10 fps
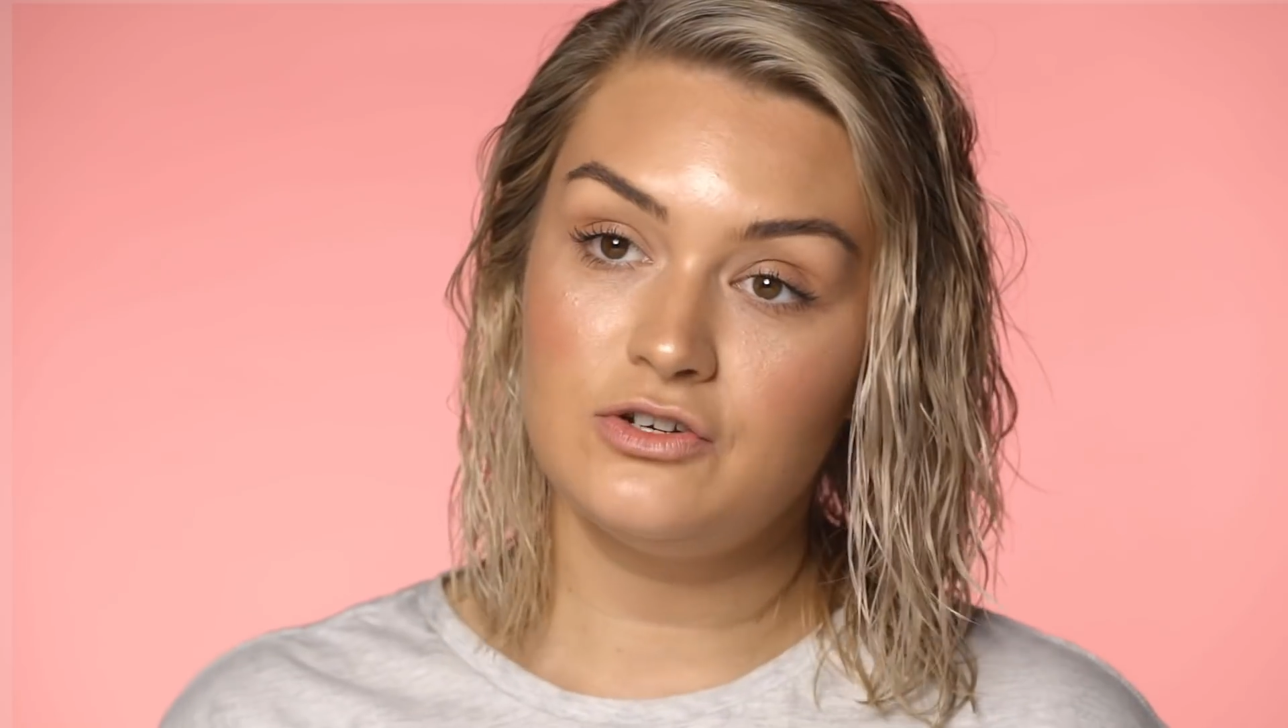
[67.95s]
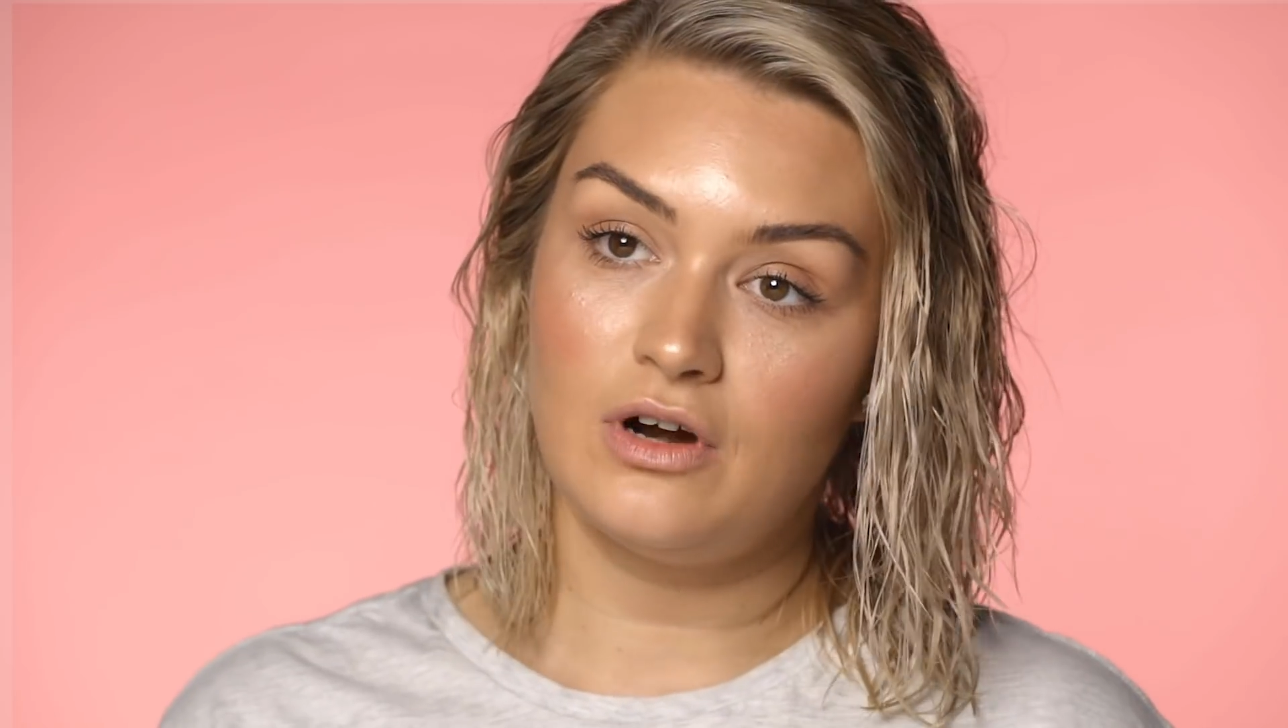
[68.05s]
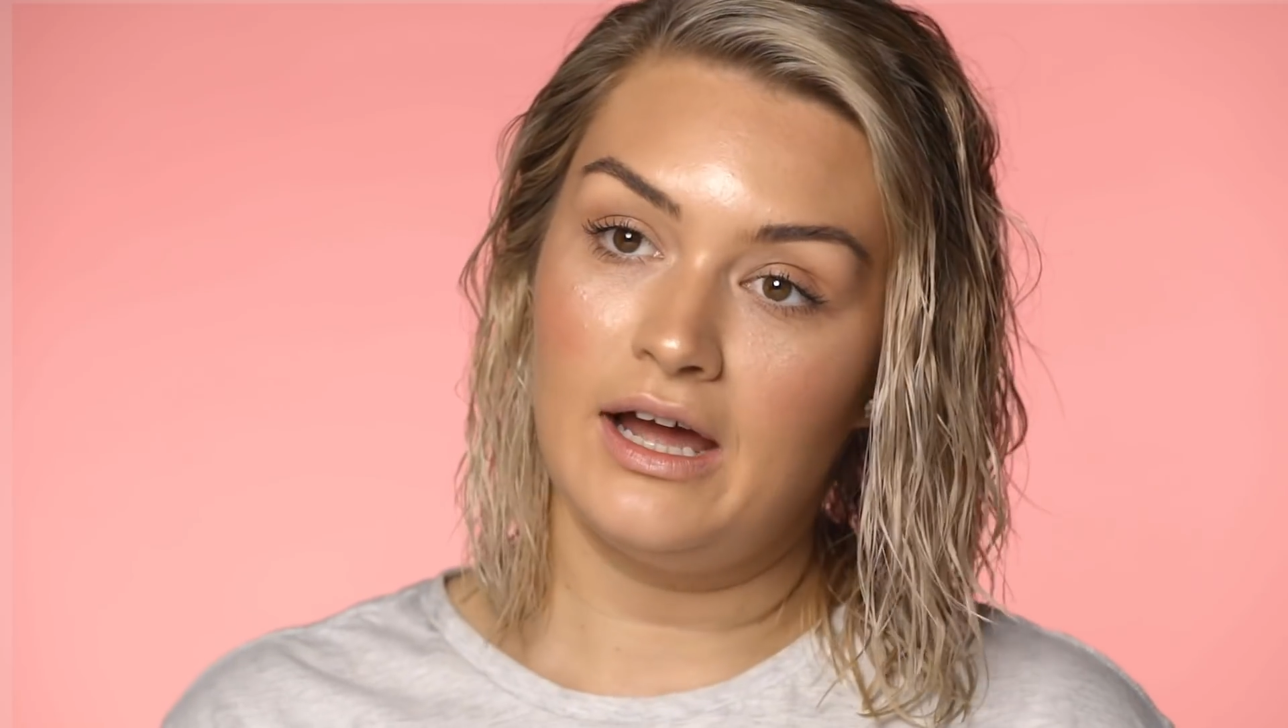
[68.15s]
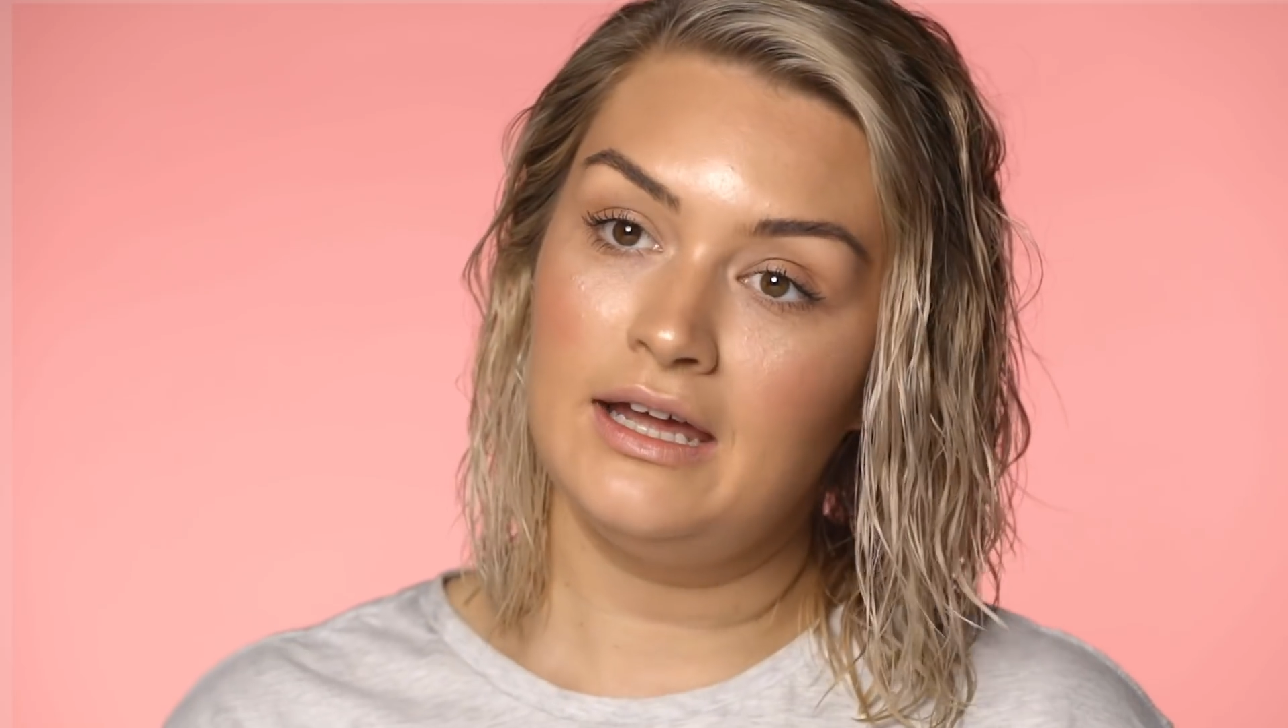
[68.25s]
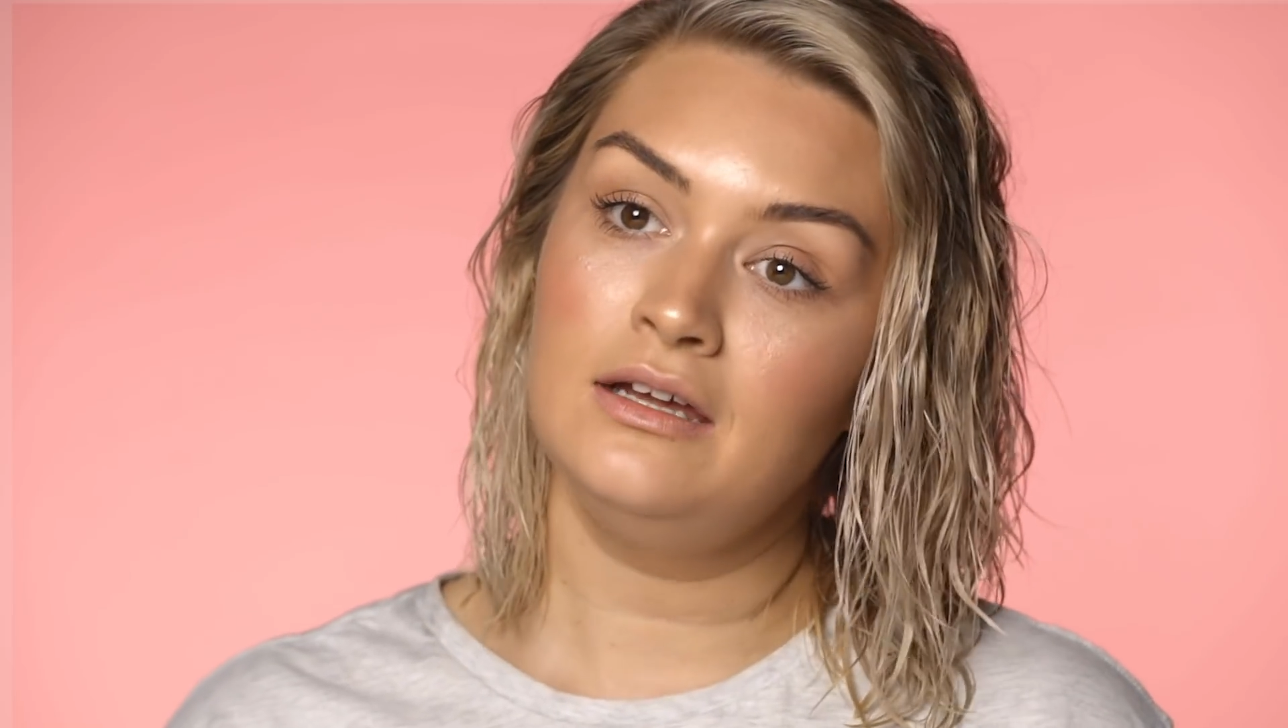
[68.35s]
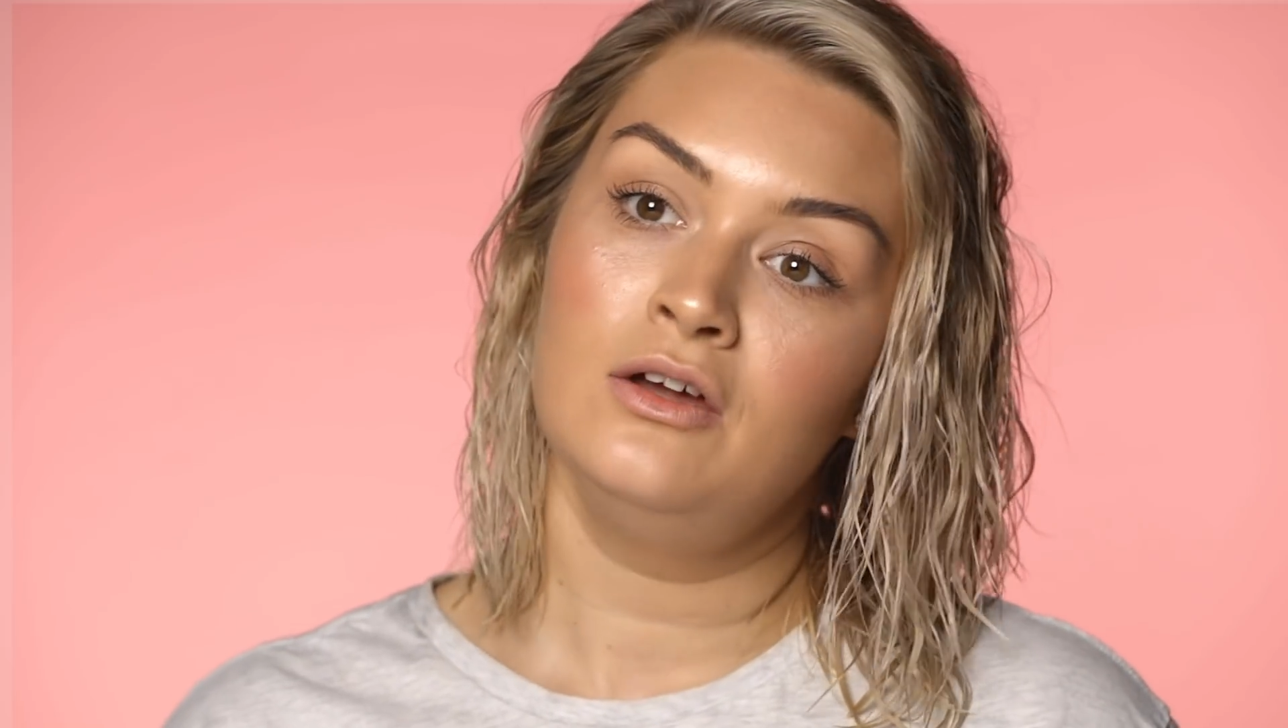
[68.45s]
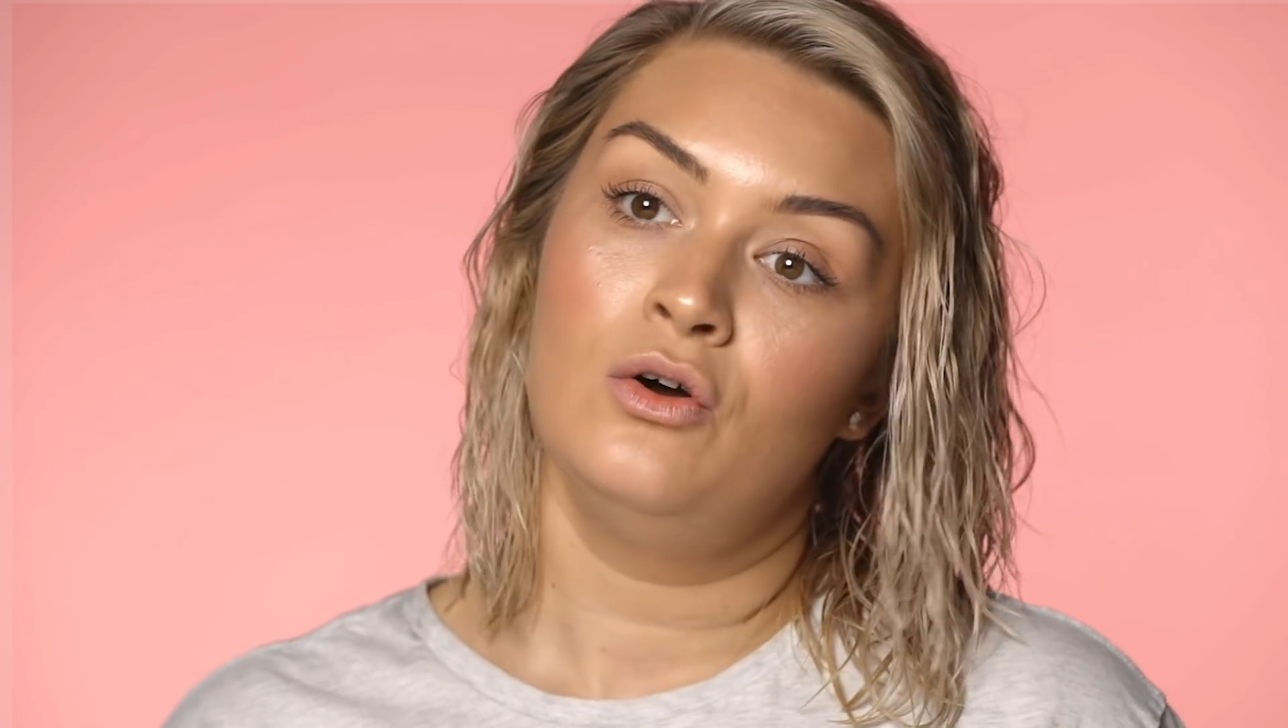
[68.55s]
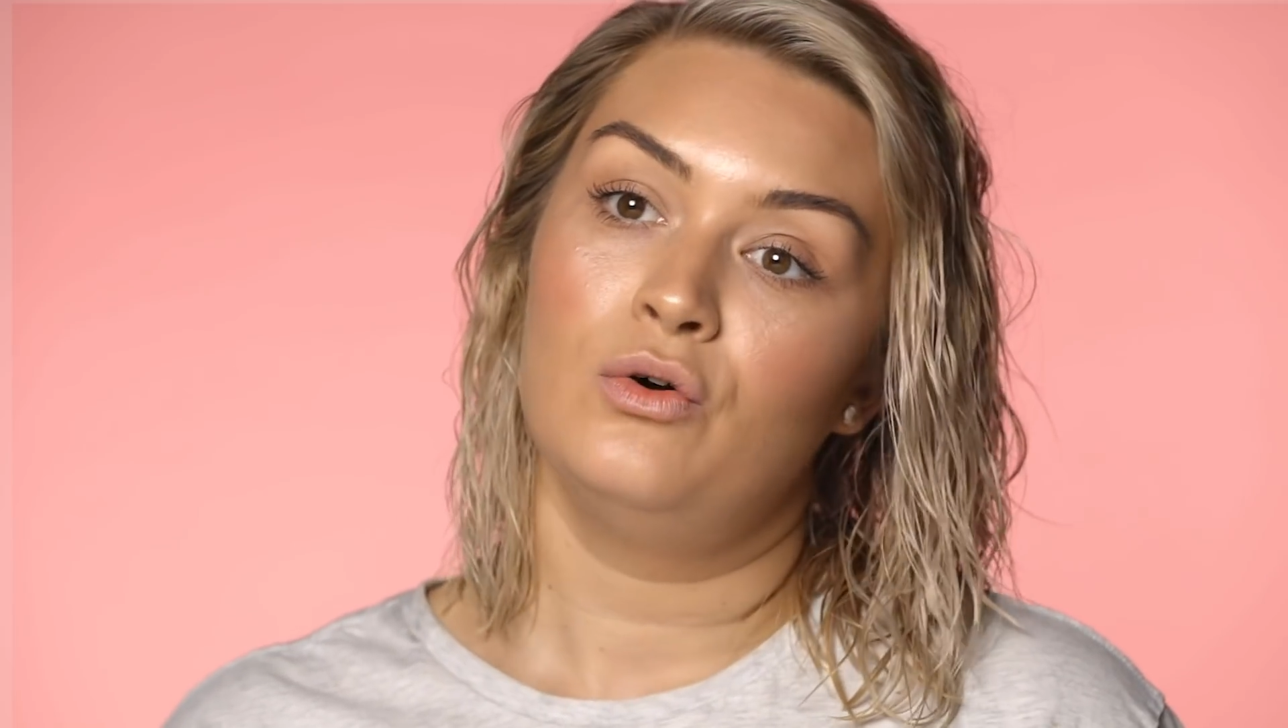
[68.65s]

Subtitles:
drying